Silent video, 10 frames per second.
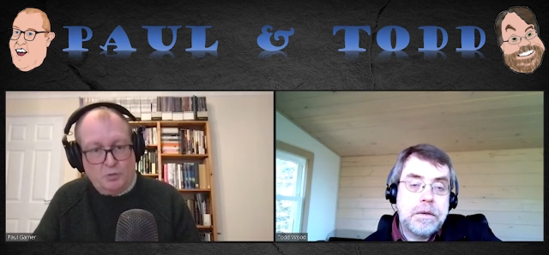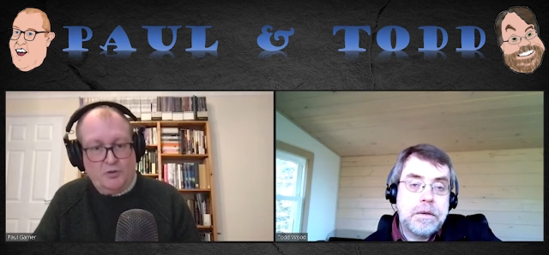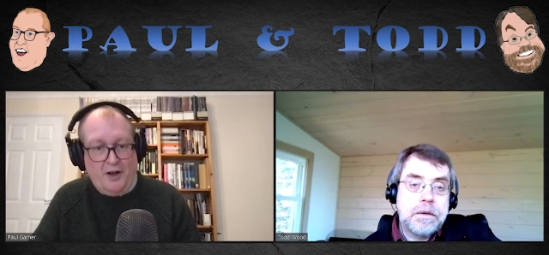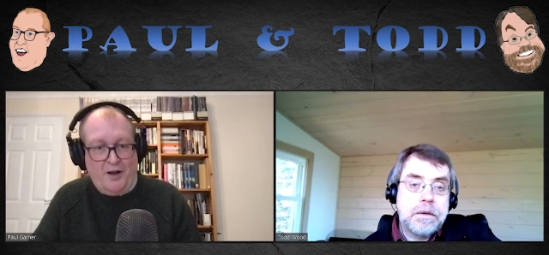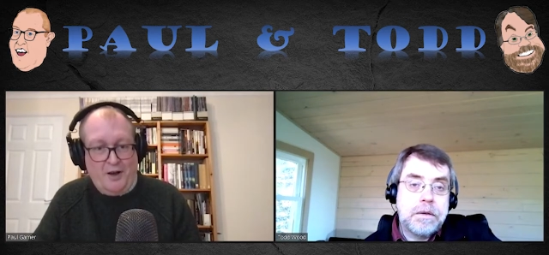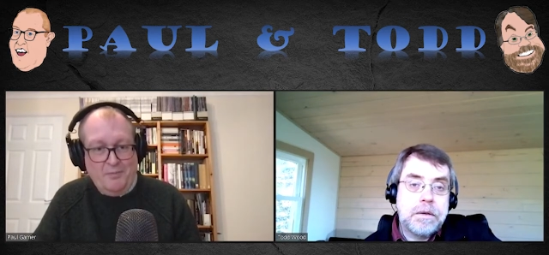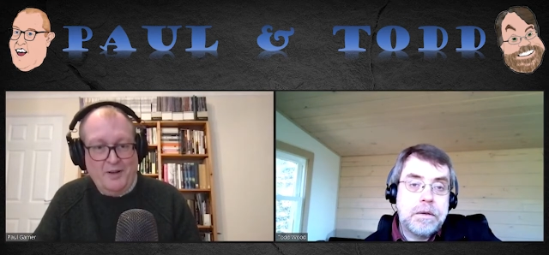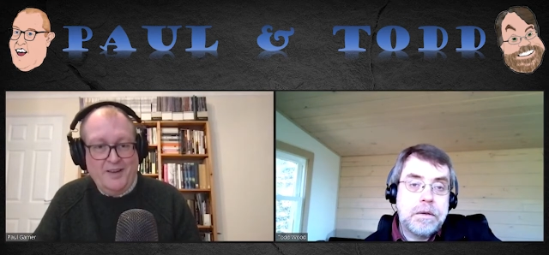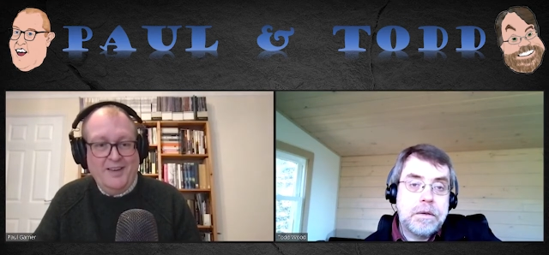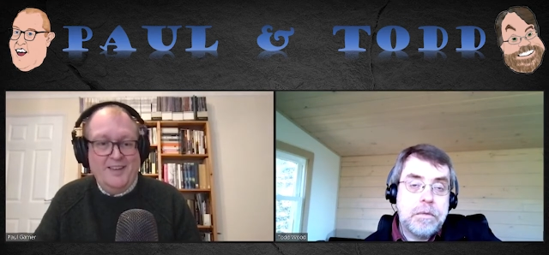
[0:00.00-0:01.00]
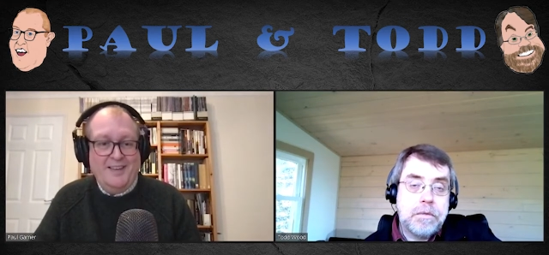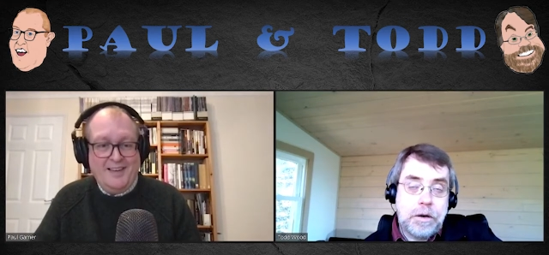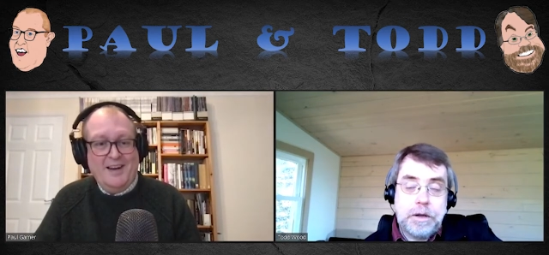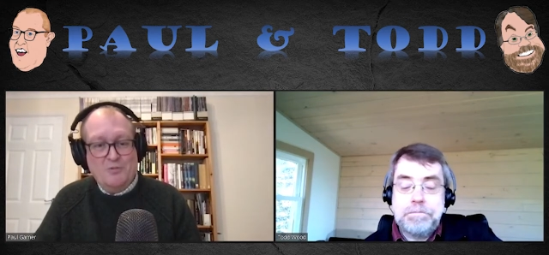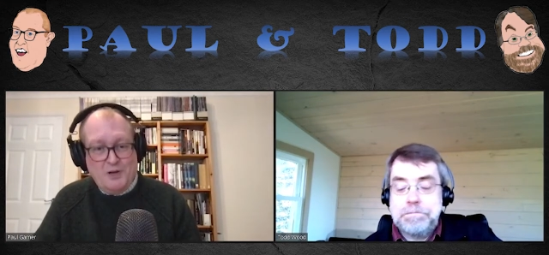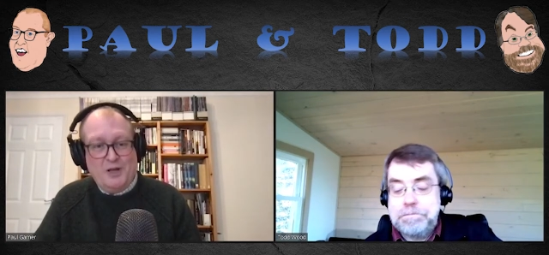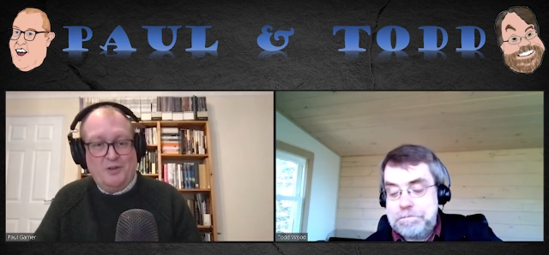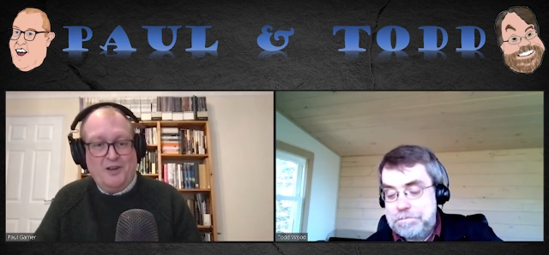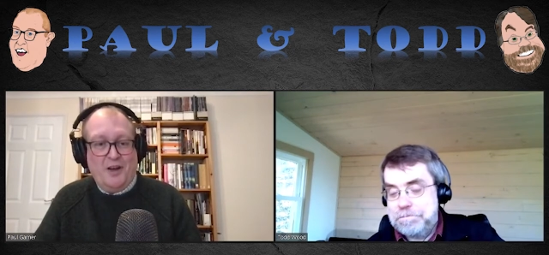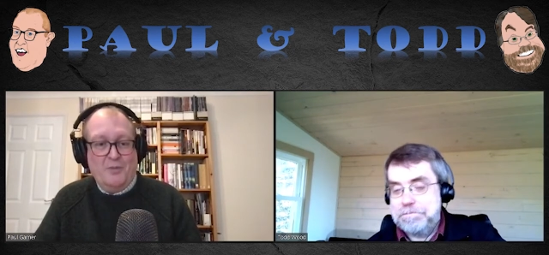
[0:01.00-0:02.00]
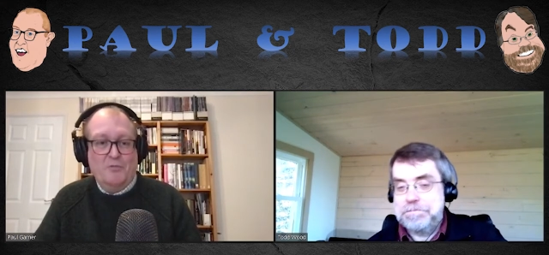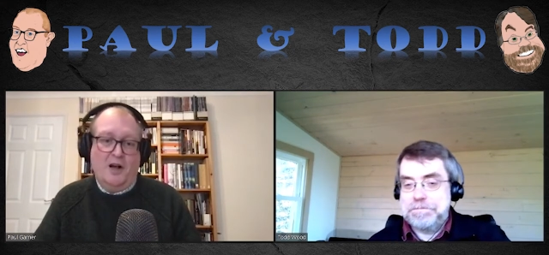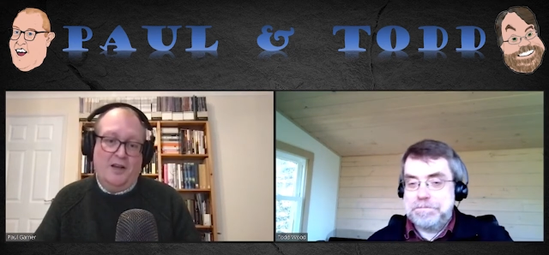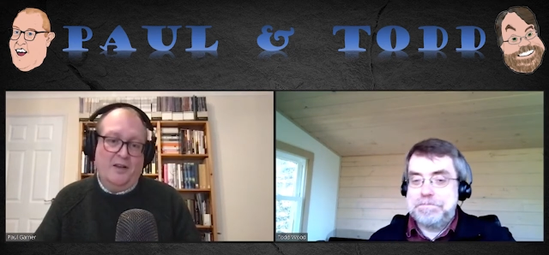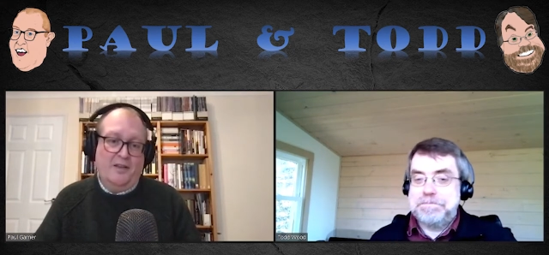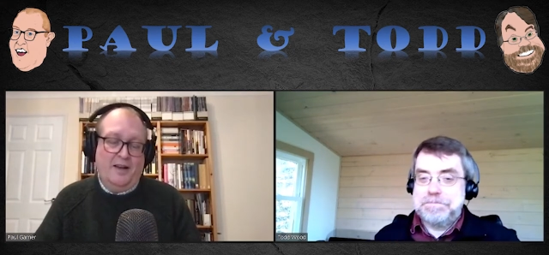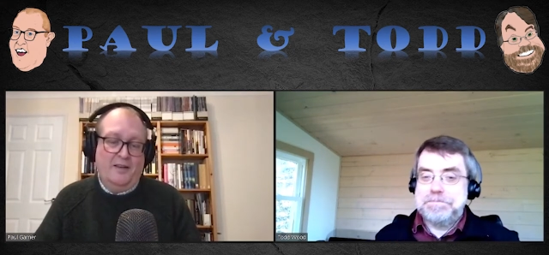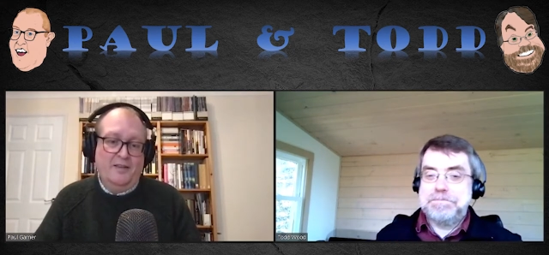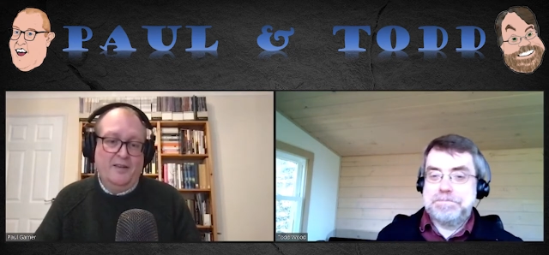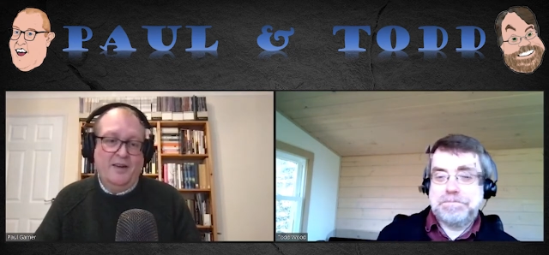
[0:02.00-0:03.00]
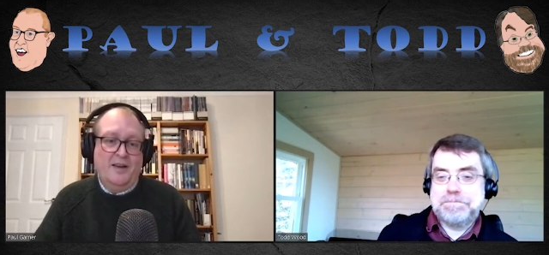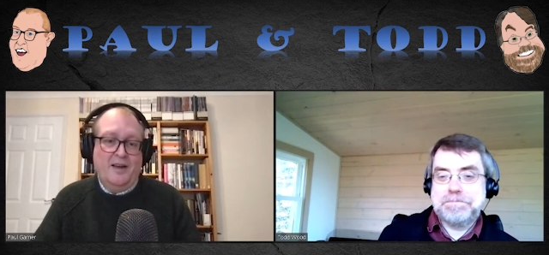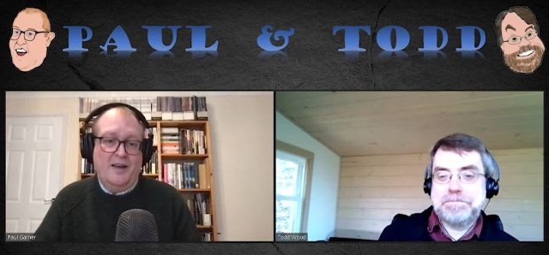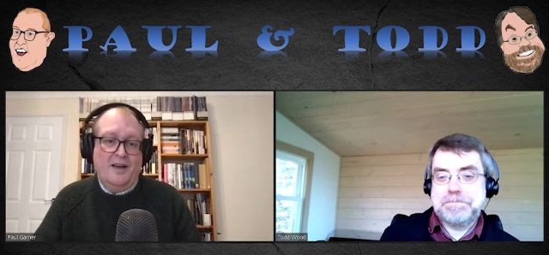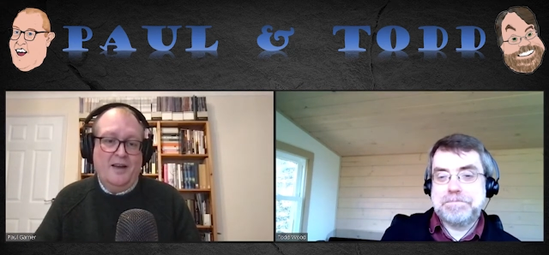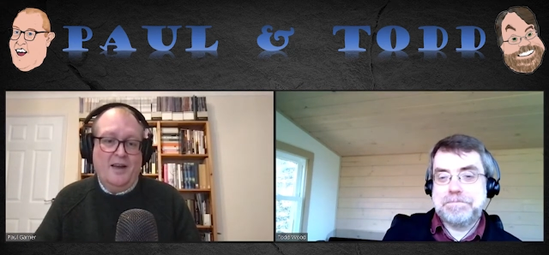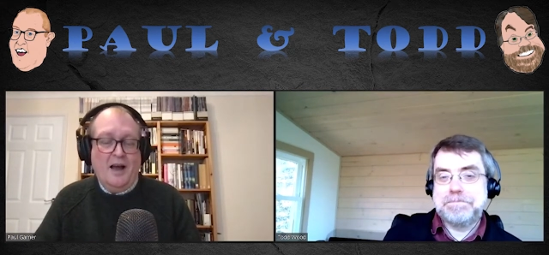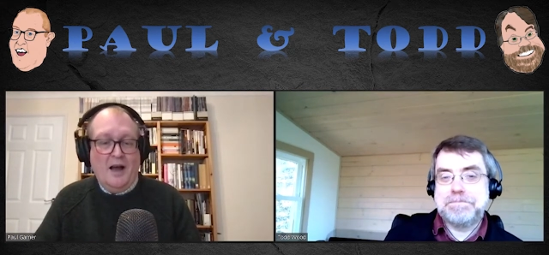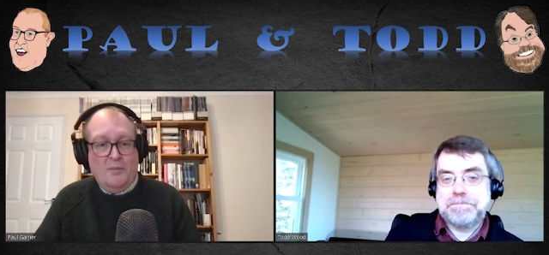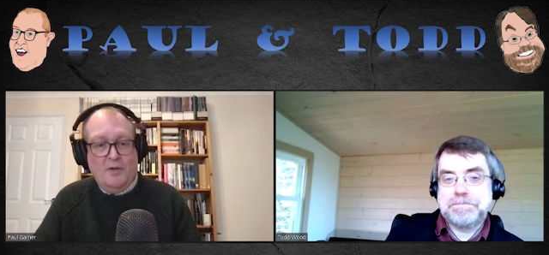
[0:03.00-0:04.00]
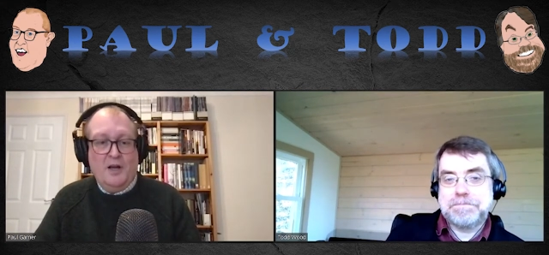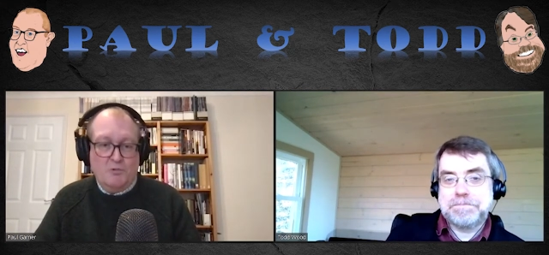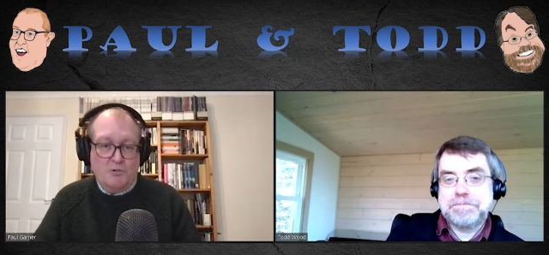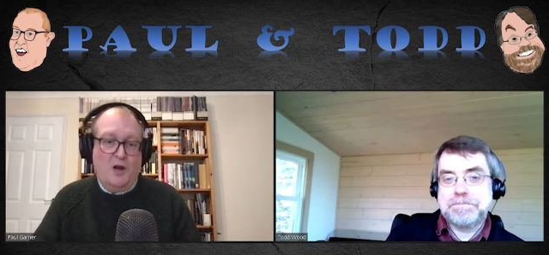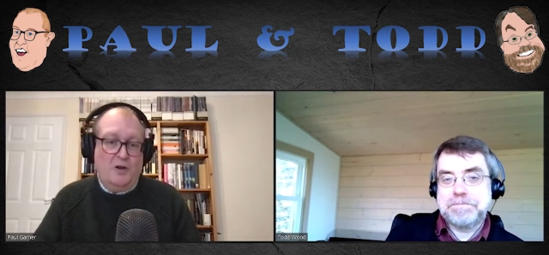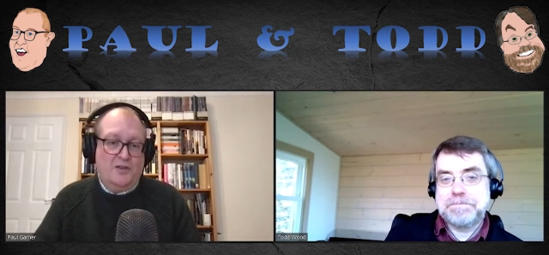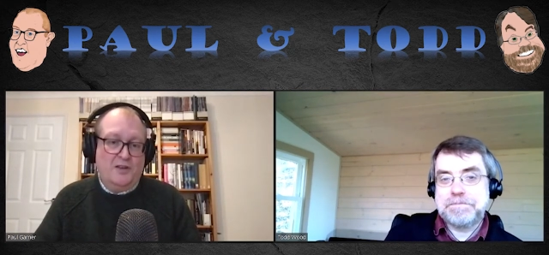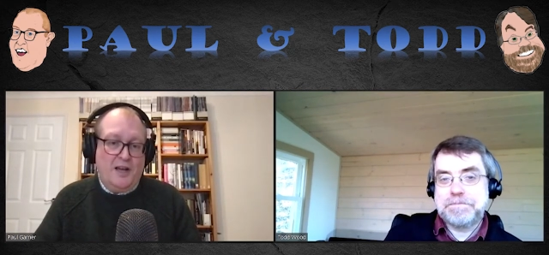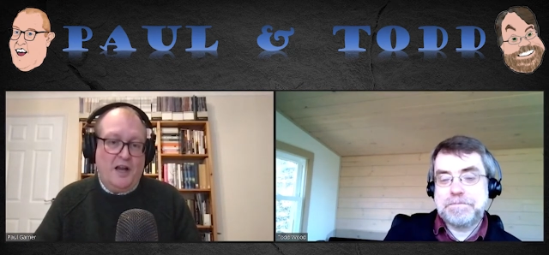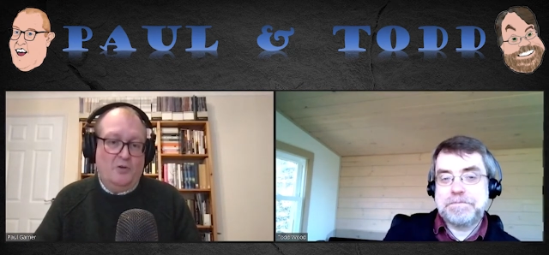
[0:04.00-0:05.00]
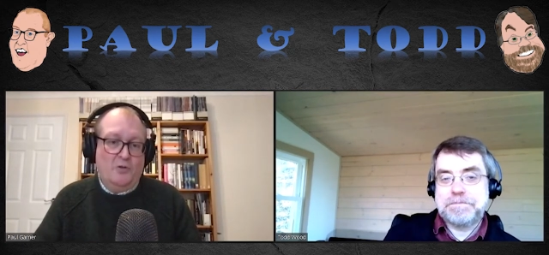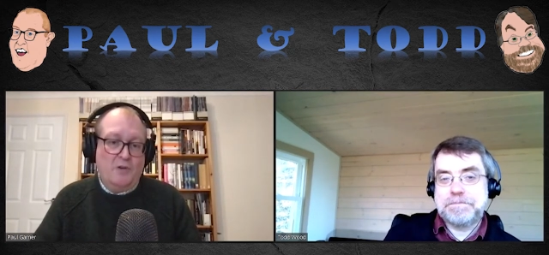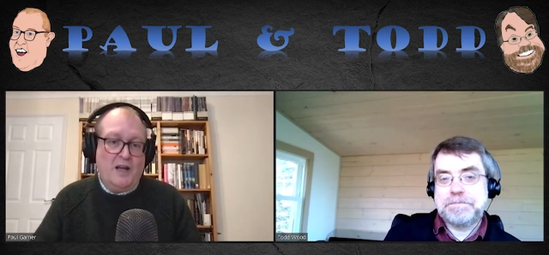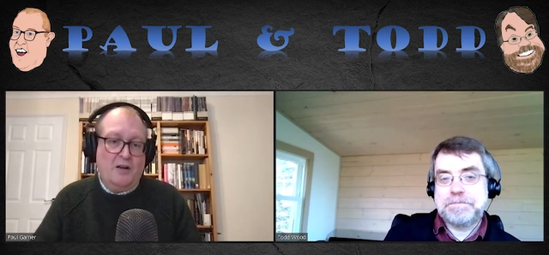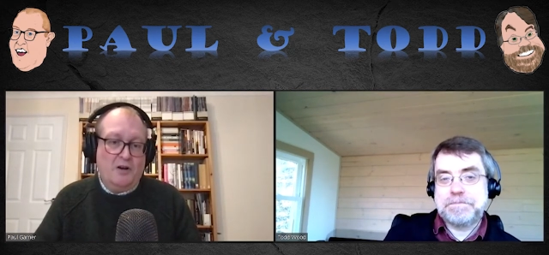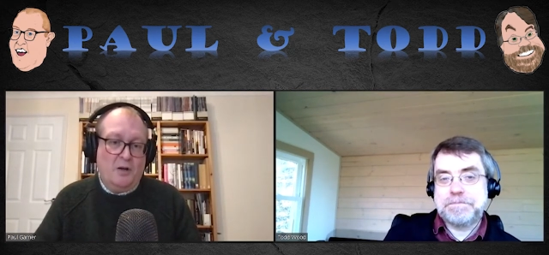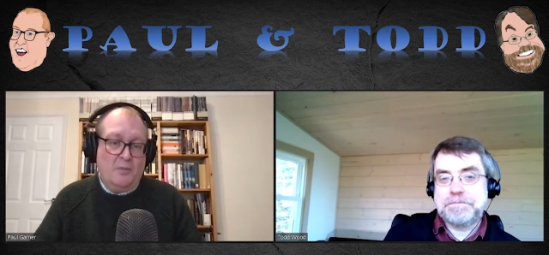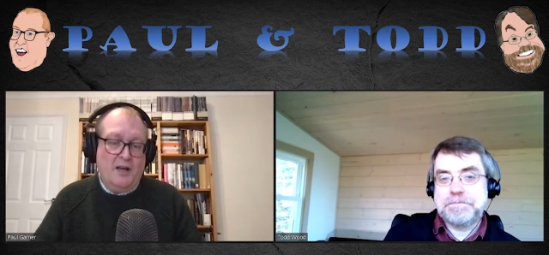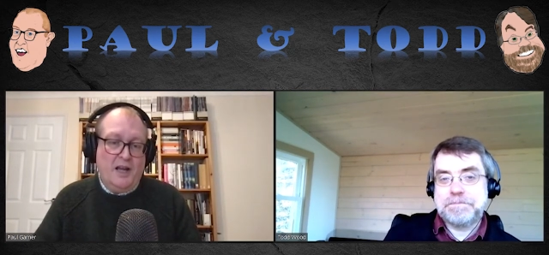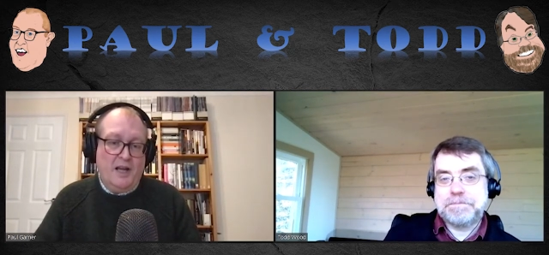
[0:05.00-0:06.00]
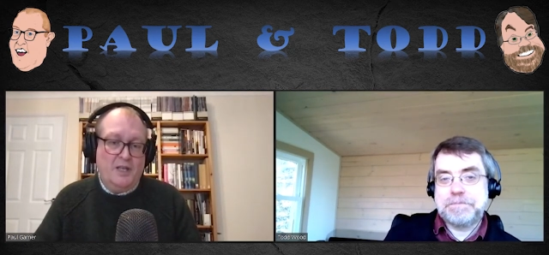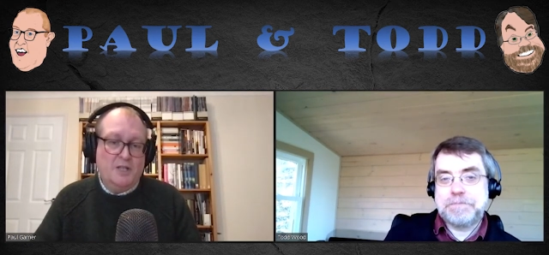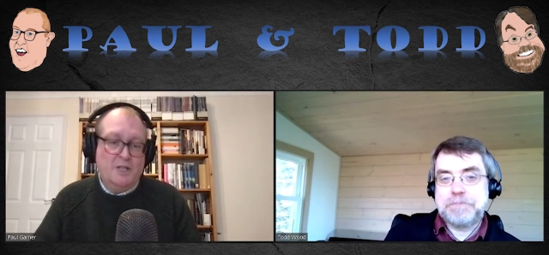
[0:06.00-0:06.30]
Speaker 1: time, right. you know, real time rather than um, an erroneously old radiocarbon age